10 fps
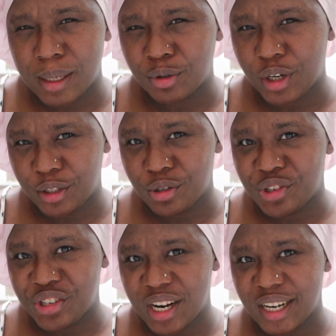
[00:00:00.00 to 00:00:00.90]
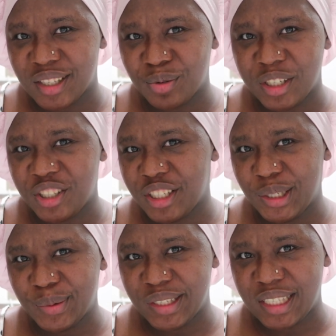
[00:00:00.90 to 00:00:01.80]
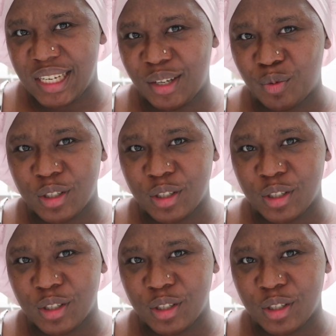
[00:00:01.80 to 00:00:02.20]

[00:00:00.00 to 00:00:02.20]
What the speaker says: I'm sure I told you guys when Jayden was saying,